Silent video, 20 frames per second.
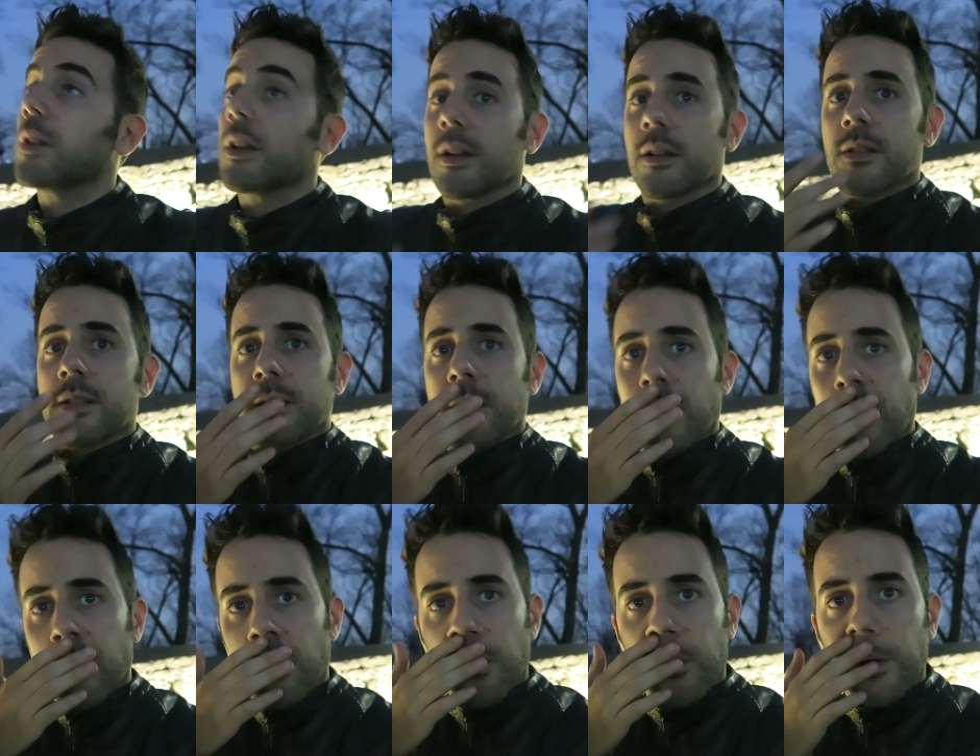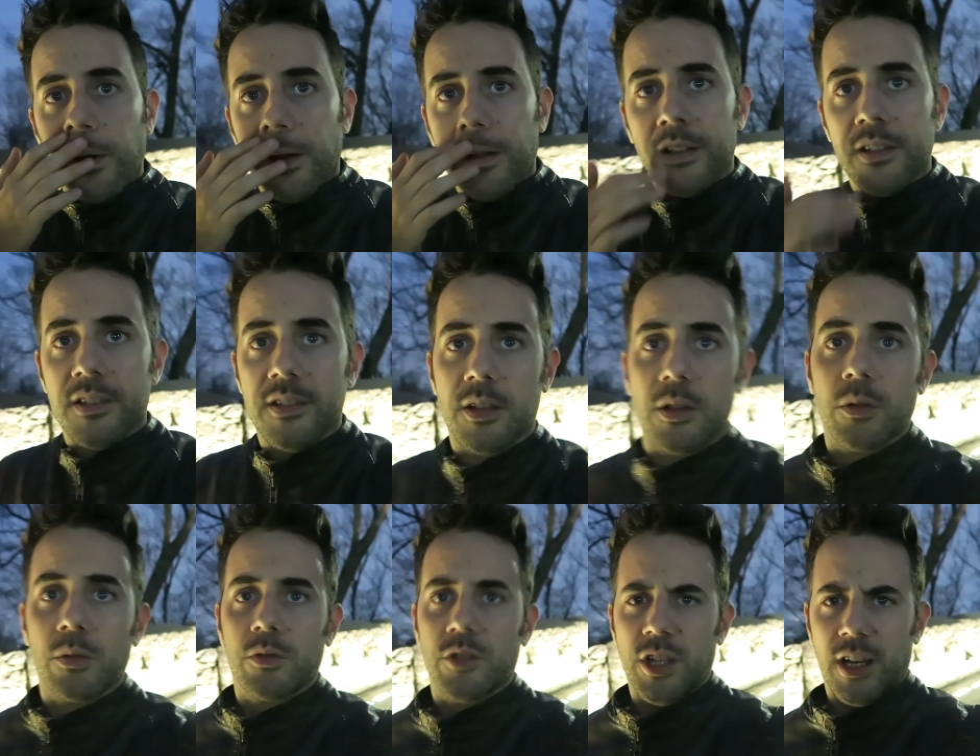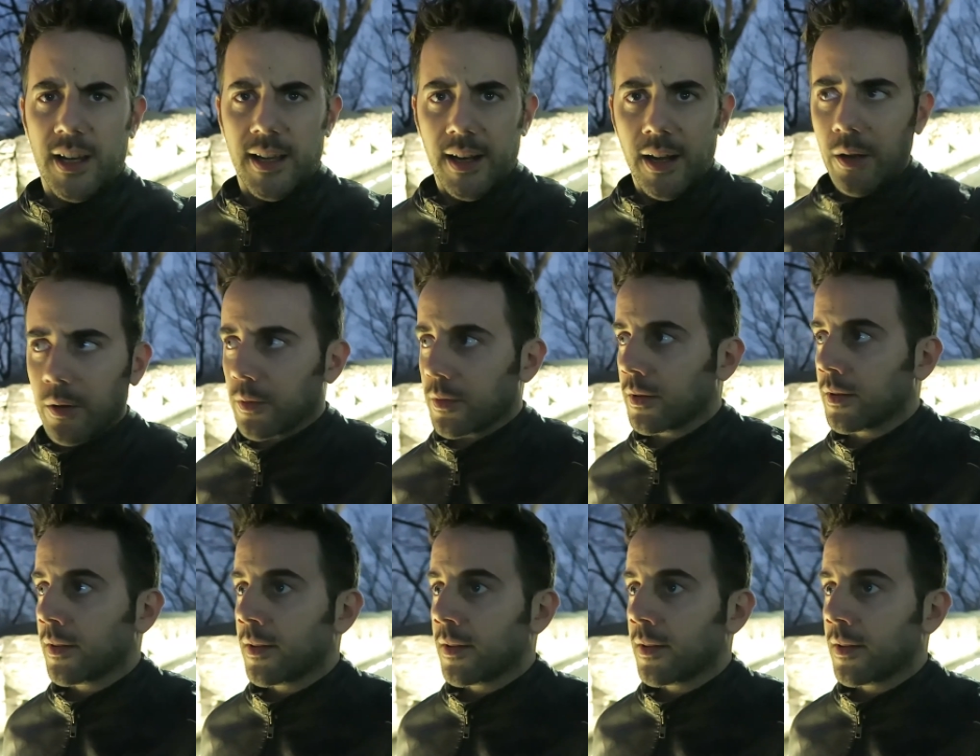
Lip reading: here, so we're gonna just go check it out.